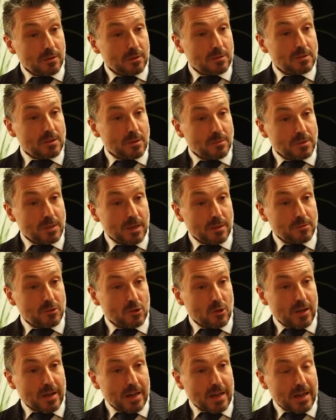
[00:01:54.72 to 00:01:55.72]
Sometimes
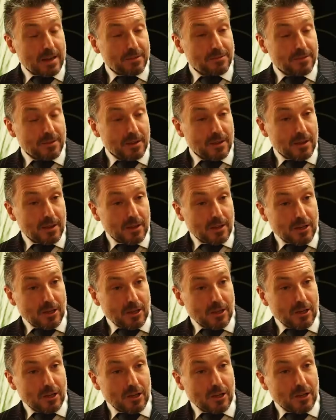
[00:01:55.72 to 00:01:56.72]
you have
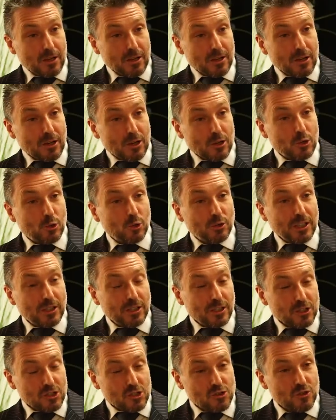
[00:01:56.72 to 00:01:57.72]
a good
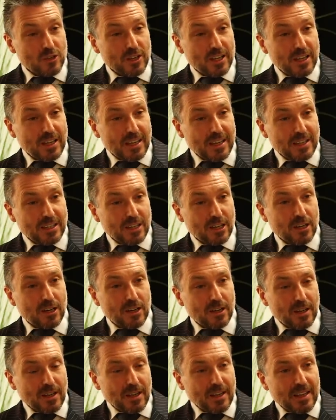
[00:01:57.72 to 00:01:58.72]
industry in
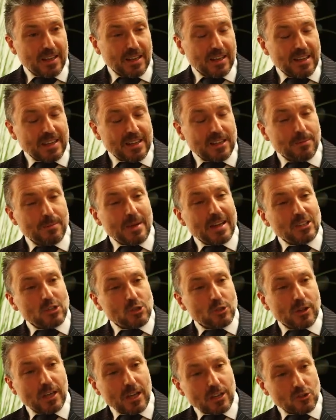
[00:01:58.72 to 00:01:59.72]
a
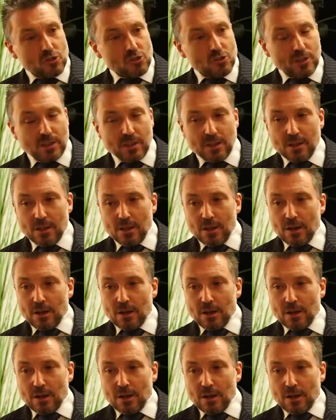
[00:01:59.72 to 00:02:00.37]
mature country,